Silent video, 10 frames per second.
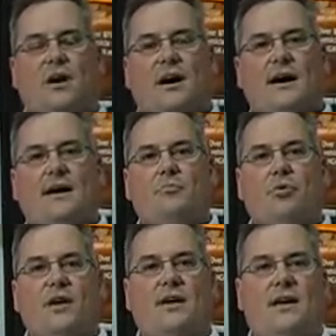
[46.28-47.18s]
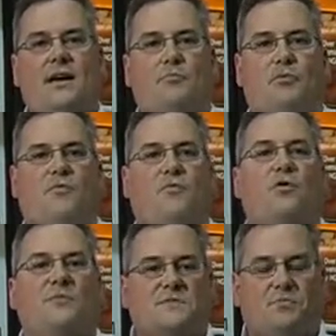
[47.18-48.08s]
by bringing a
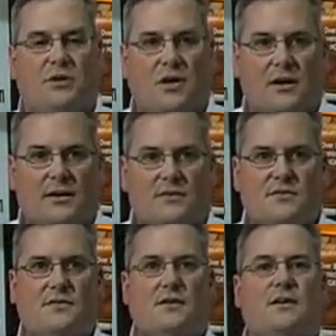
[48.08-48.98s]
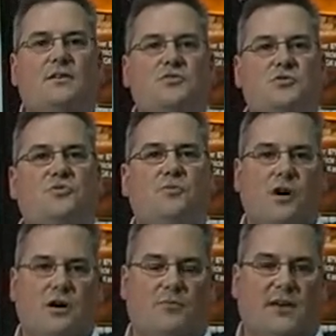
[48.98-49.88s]
performance plug to the
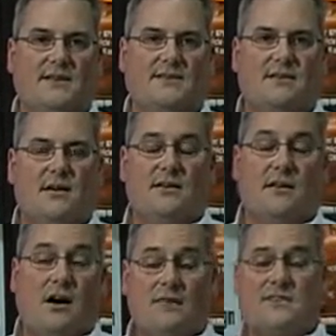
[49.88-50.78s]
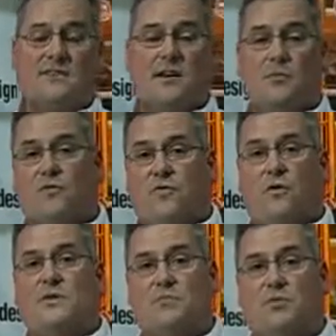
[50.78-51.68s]
marketplace. Now obviously a
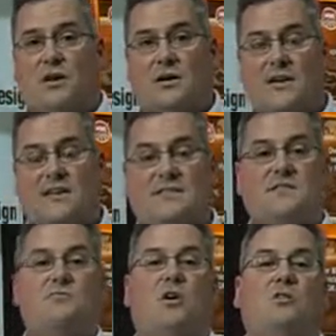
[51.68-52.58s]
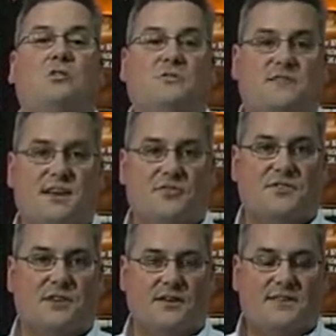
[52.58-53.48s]
performance plug means a smaller
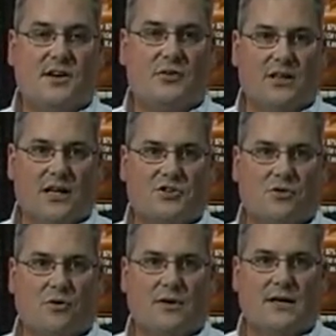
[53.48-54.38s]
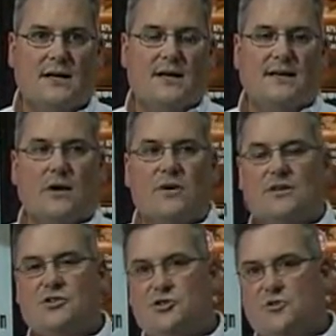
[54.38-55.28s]
center electrode. Now we
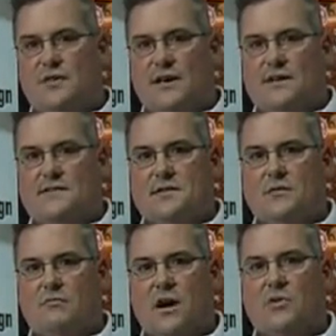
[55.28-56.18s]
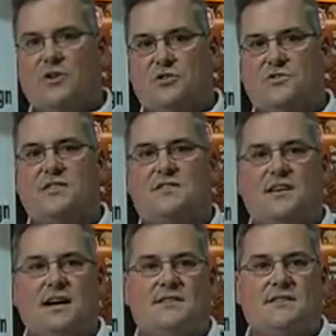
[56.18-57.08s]
can do this by reducing the
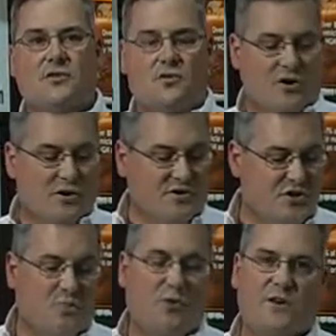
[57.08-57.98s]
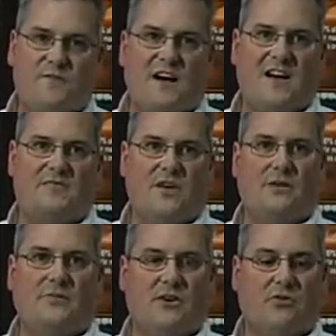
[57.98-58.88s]
size of the current 2.5
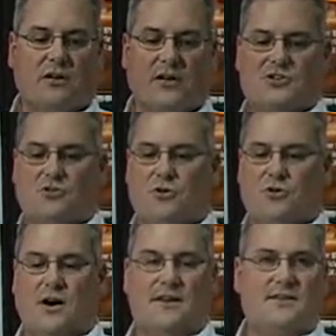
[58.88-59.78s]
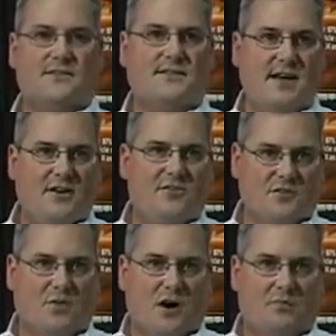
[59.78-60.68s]
millimeter electrode on a
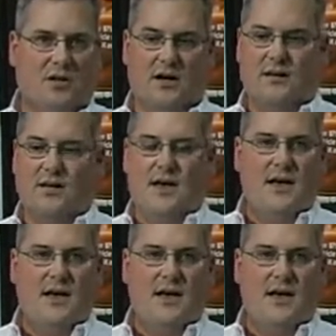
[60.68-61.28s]
standard spark plug